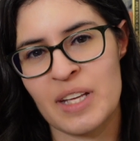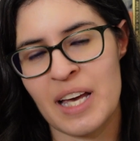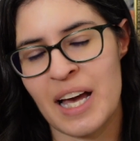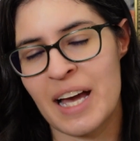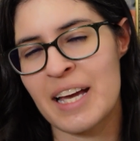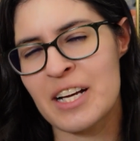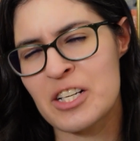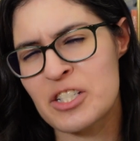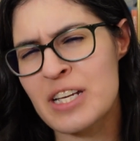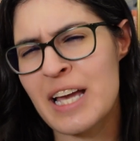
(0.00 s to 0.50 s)

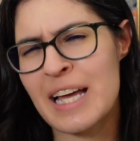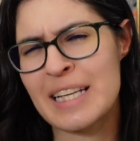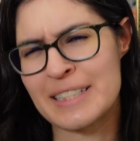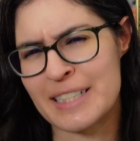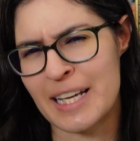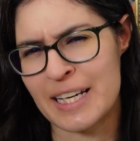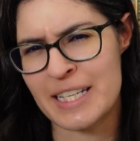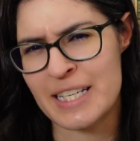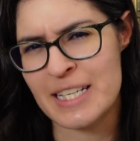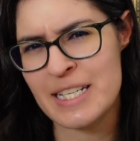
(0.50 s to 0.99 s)
I actually got
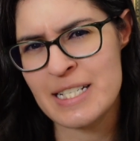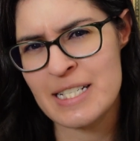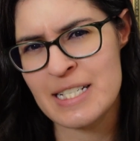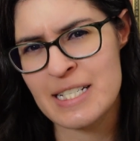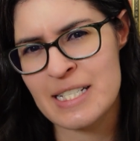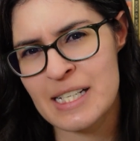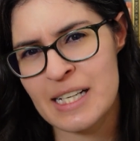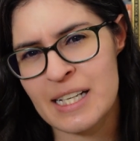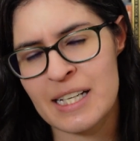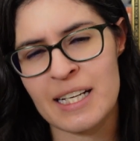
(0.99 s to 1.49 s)
lucky.
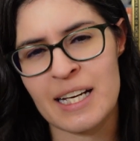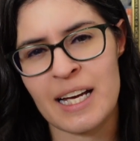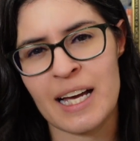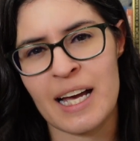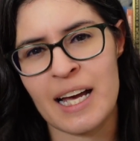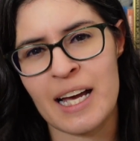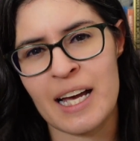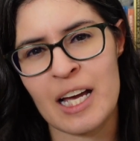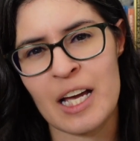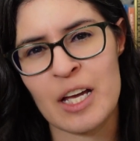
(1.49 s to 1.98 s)

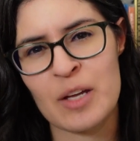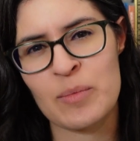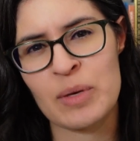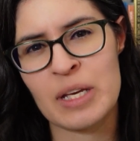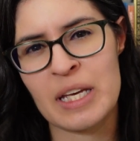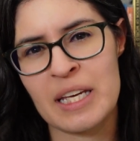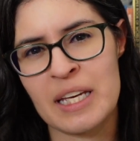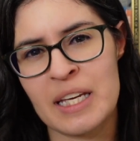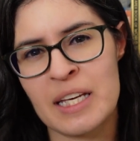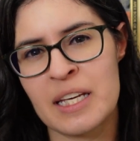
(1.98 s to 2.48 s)
I'm
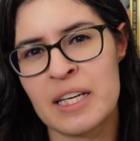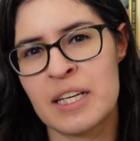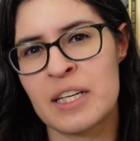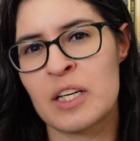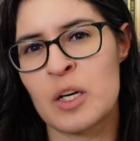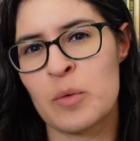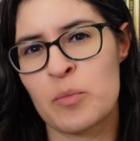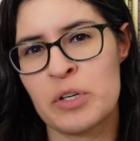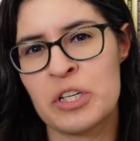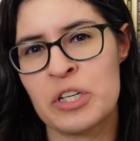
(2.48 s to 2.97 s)

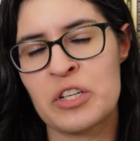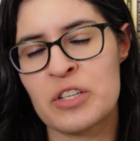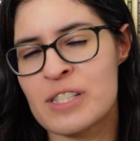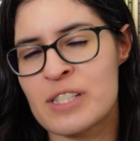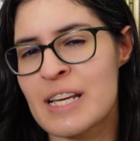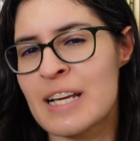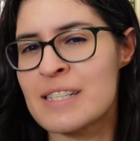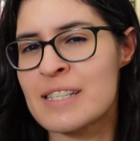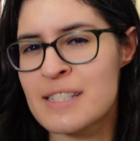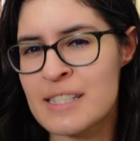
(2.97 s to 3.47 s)
in a pretty good
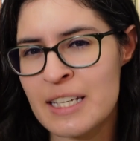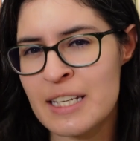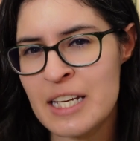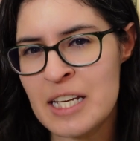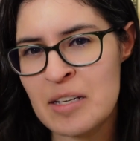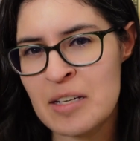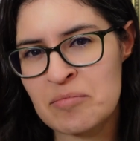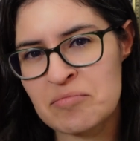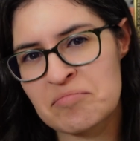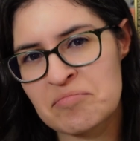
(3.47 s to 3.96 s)
sized
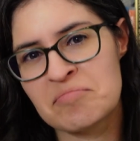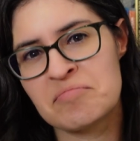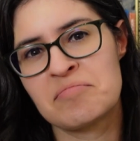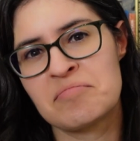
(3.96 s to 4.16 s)
city,